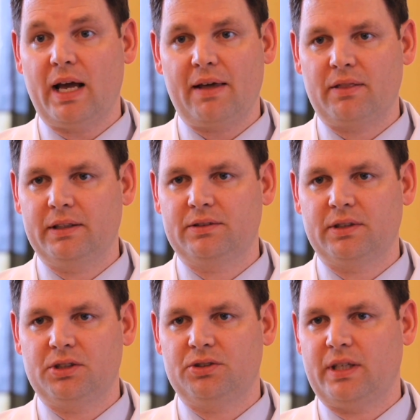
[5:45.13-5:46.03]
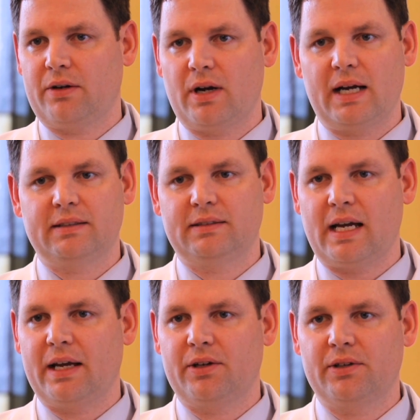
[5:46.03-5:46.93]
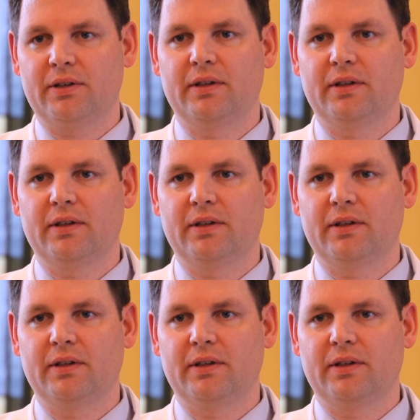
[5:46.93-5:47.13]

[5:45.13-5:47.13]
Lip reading: athletes such as A-Rod and Tiger